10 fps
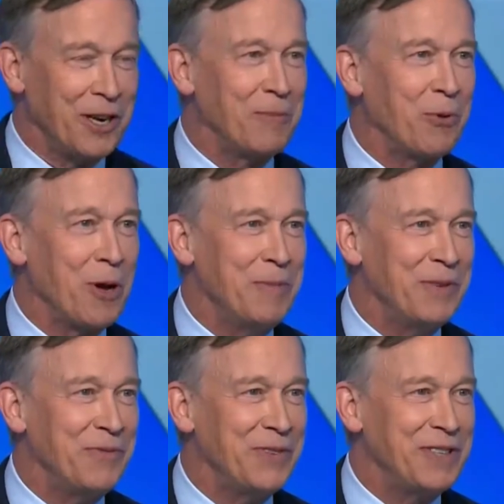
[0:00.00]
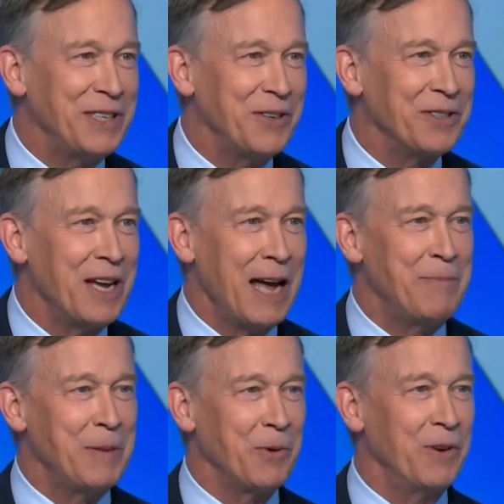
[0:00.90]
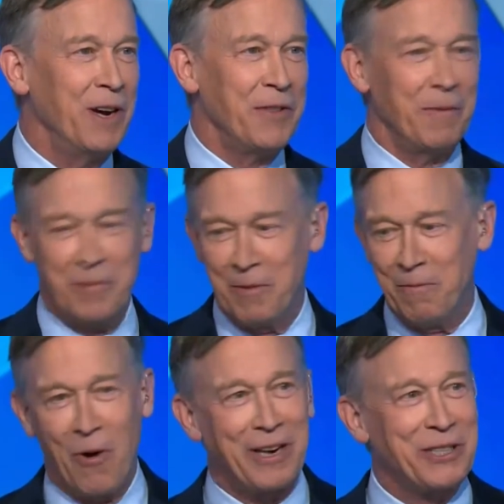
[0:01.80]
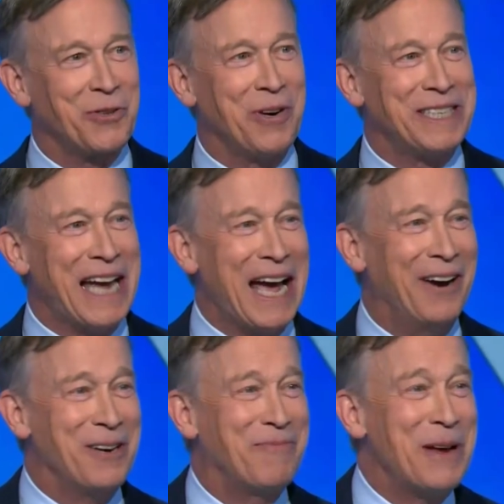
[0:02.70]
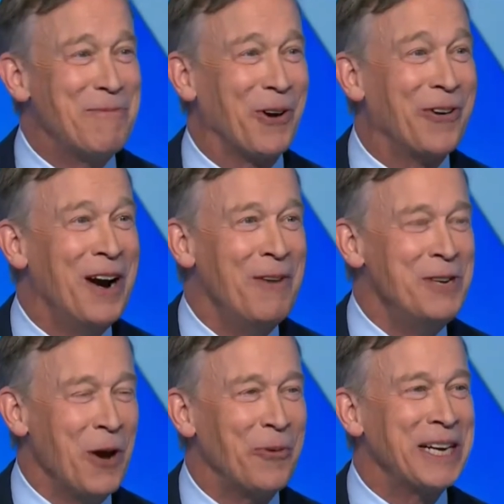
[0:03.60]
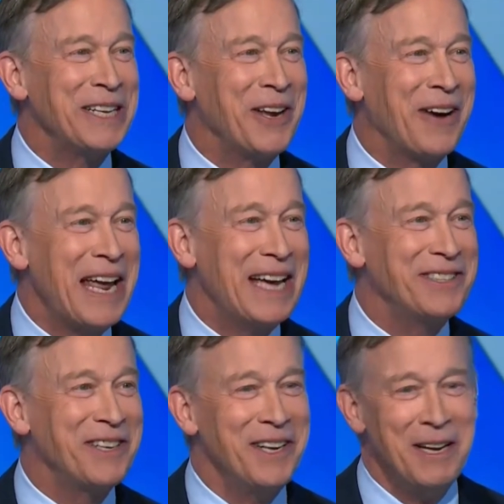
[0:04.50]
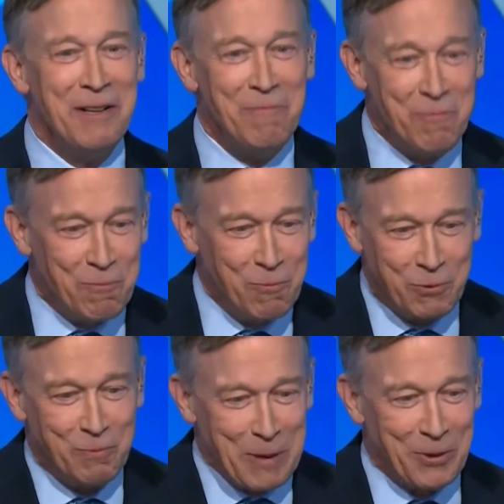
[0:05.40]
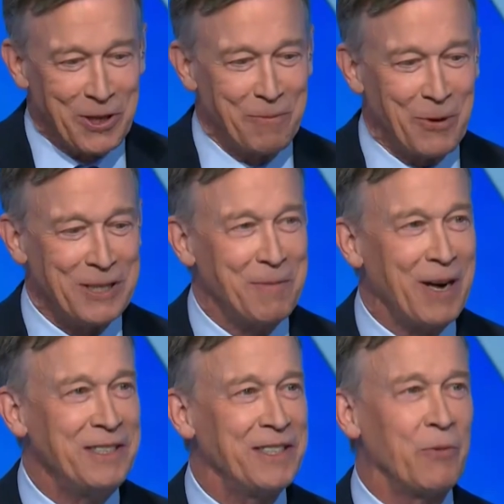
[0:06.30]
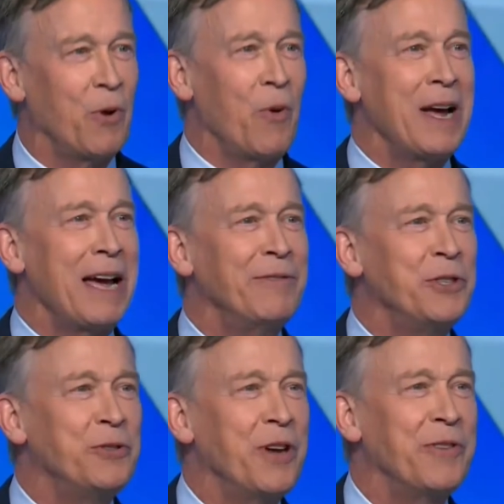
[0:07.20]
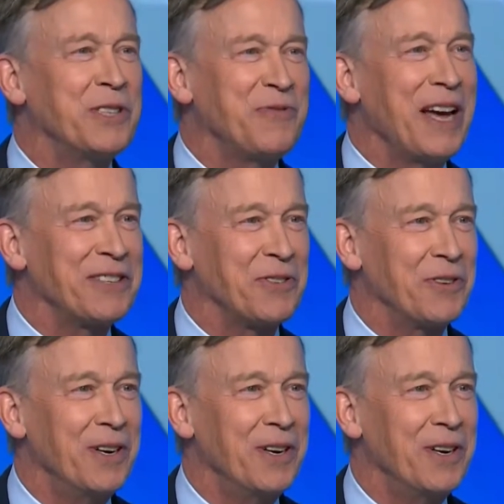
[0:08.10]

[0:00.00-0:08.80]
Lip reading: unemployment in 50 years, and the market's going down, and people are wringing their hands. People look at President Biden and say, well, why haven't you done this faster?